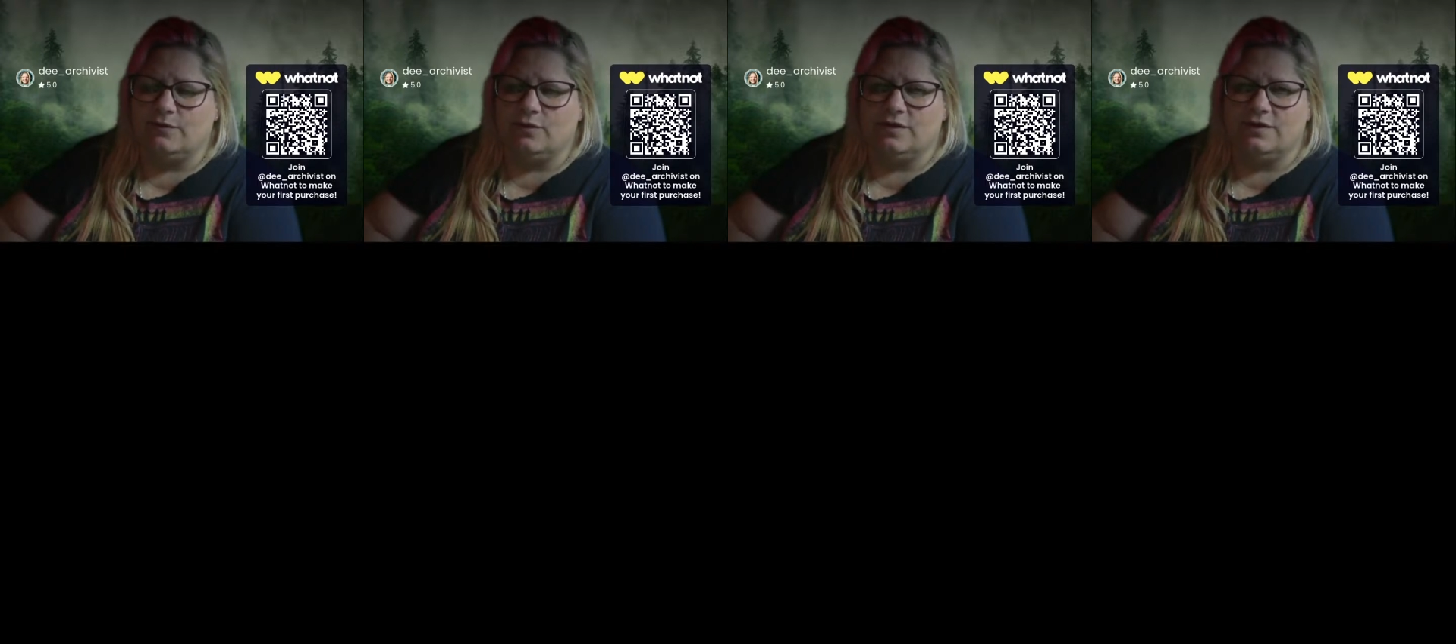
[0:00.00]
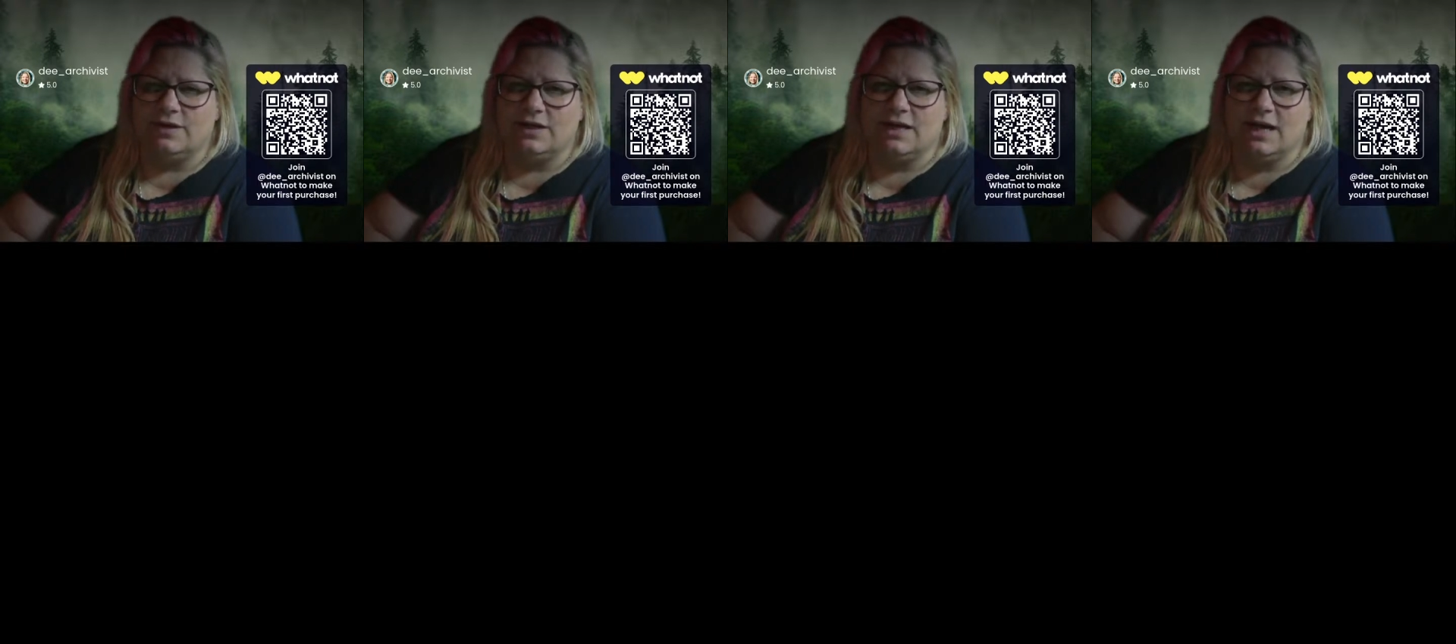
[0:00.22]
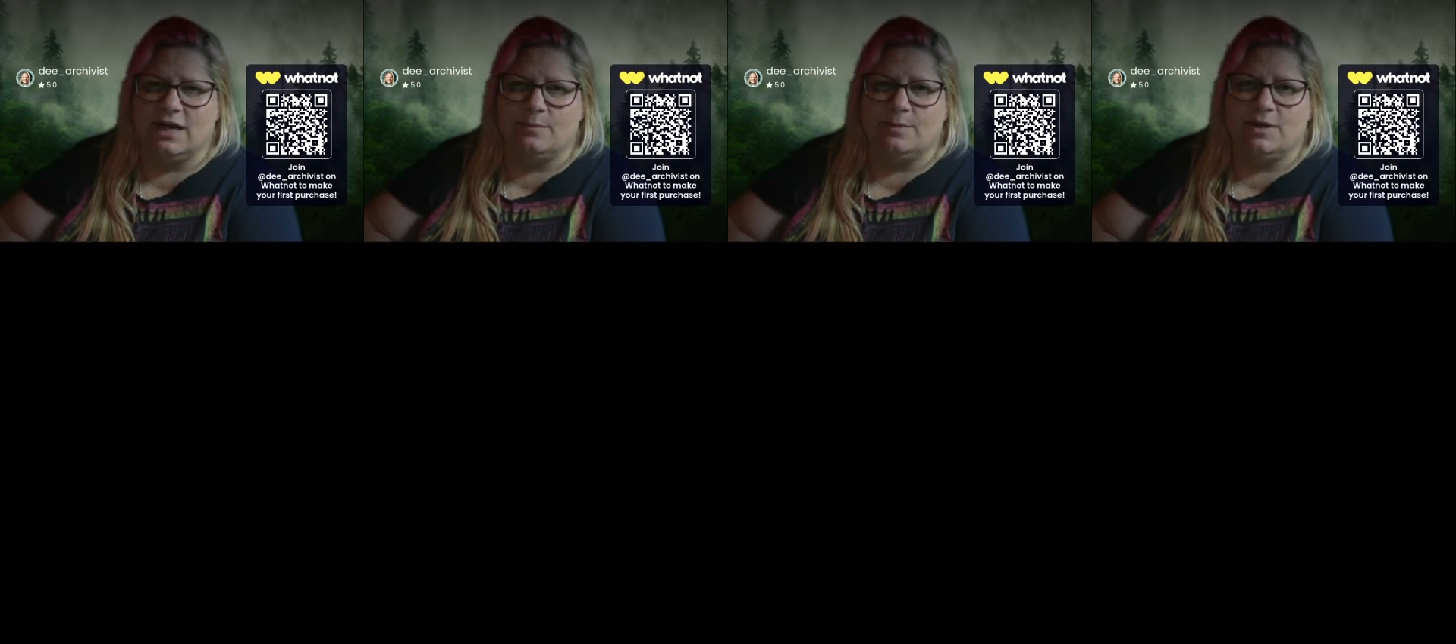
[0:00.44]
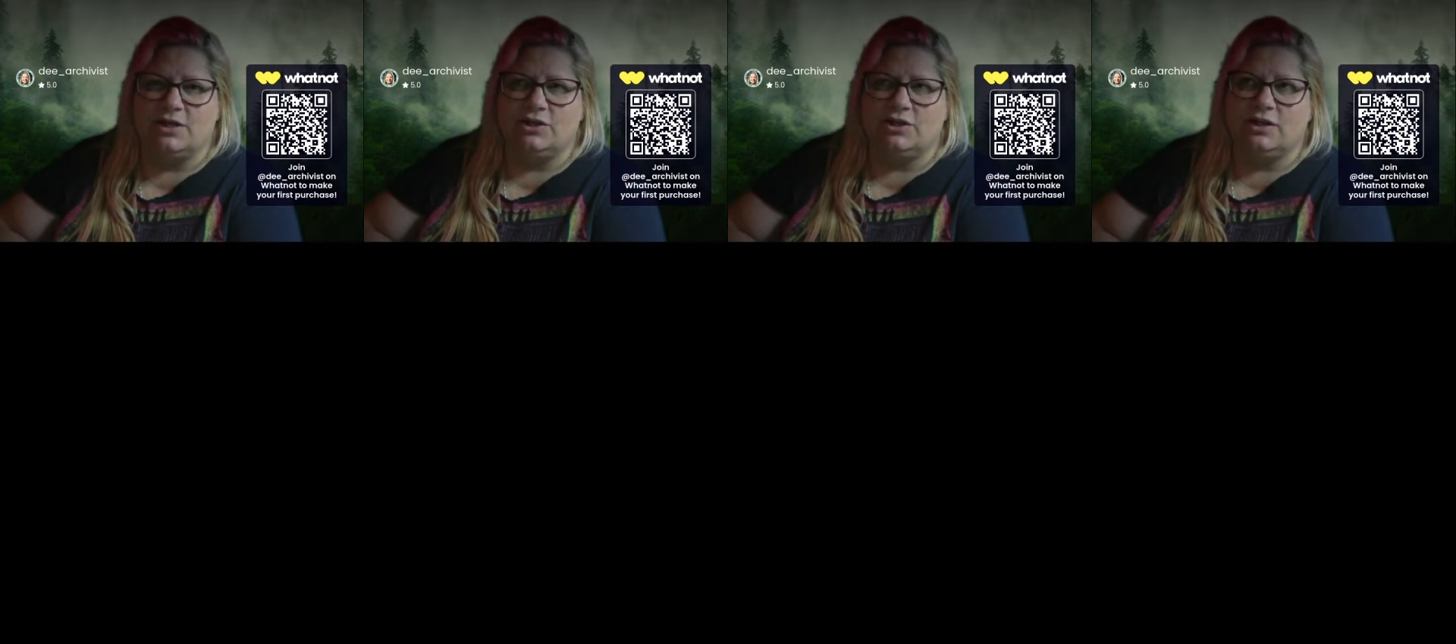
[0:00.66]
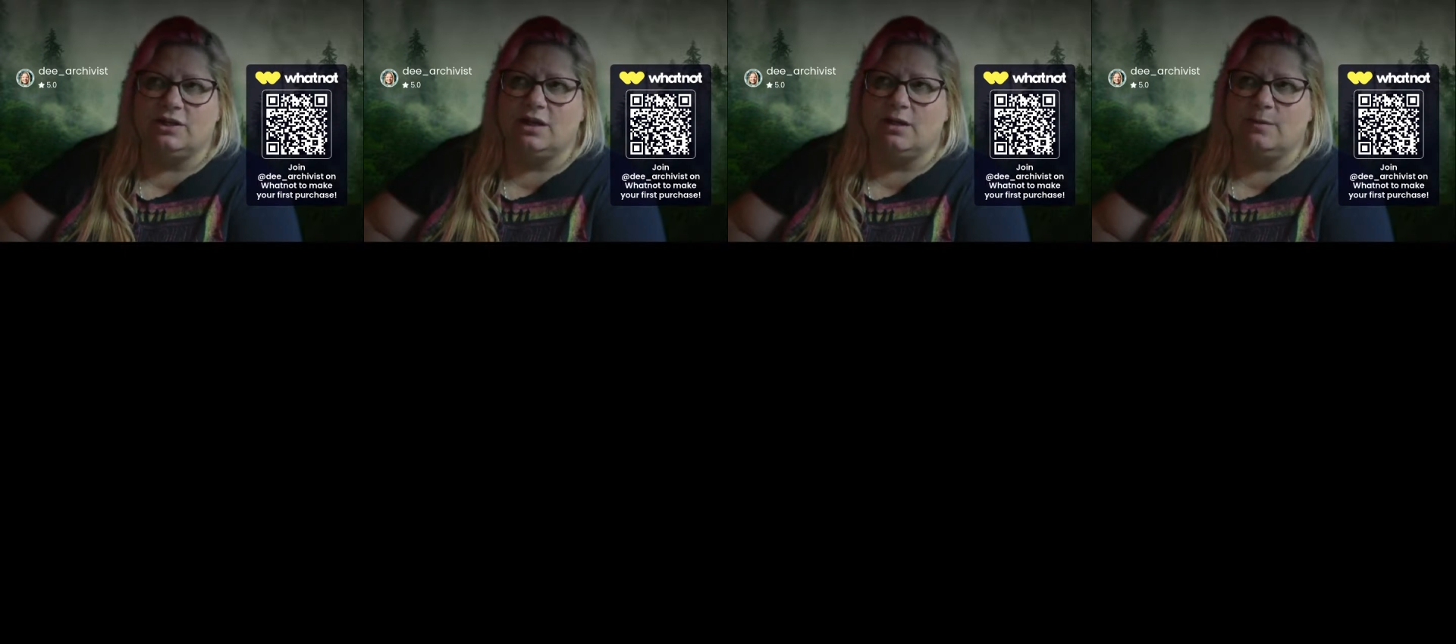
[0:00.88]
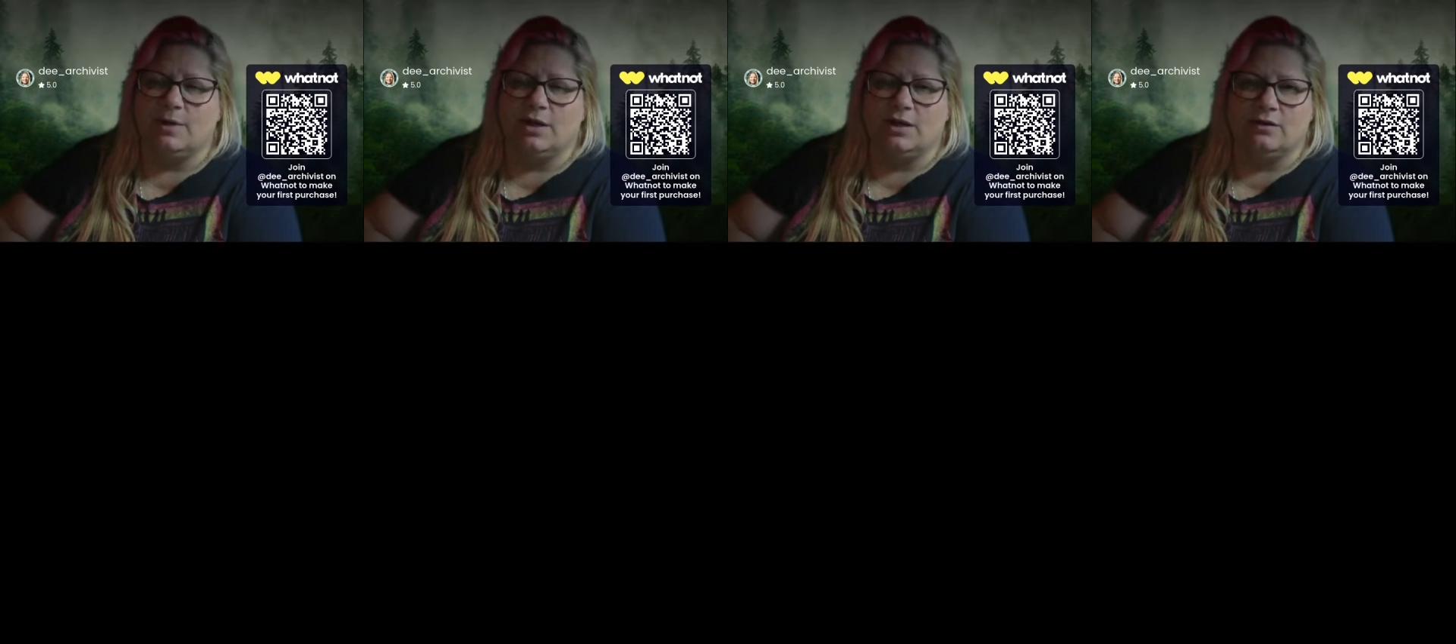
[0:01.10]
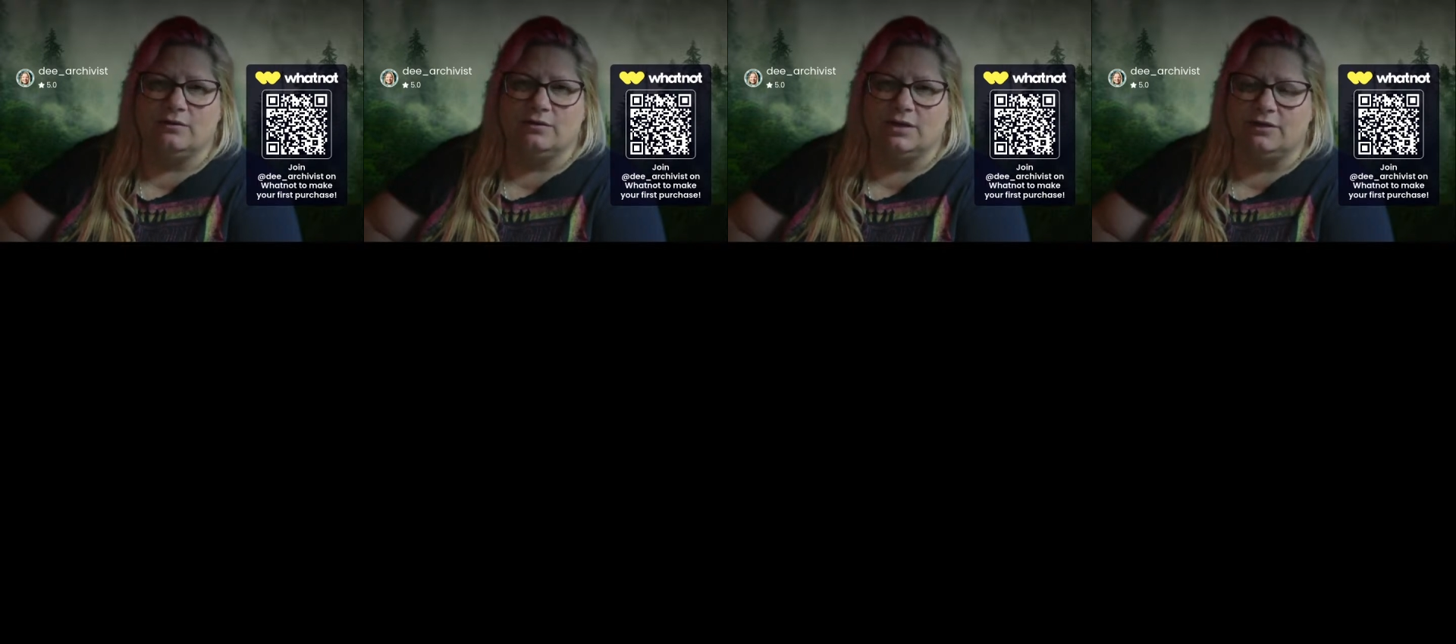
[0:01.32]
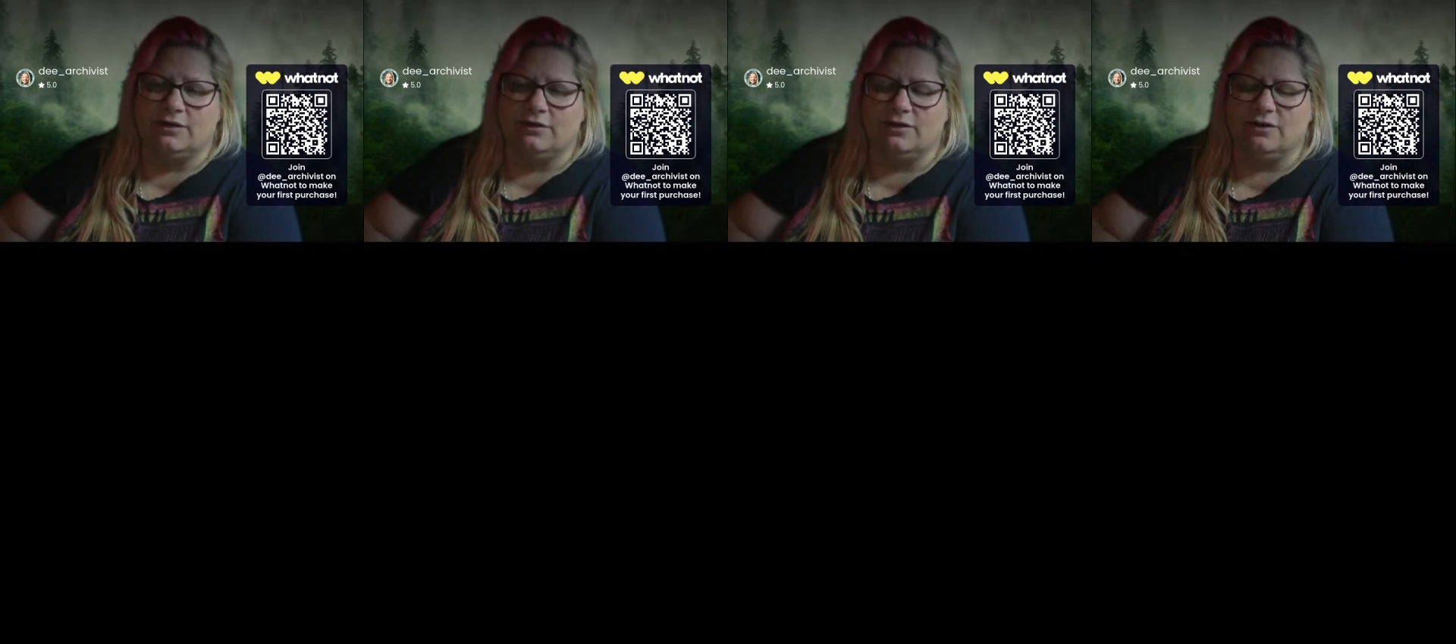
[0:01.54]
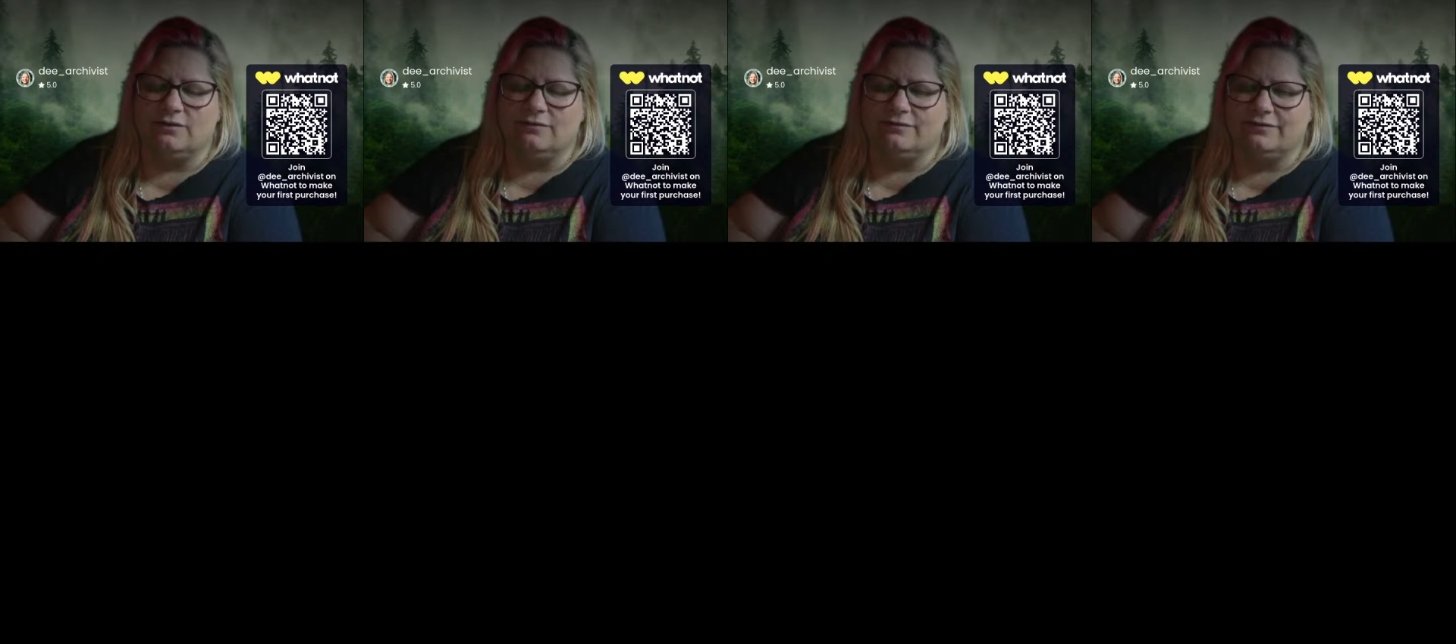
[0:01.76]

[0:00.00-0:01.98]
And then animation came out, I don't know,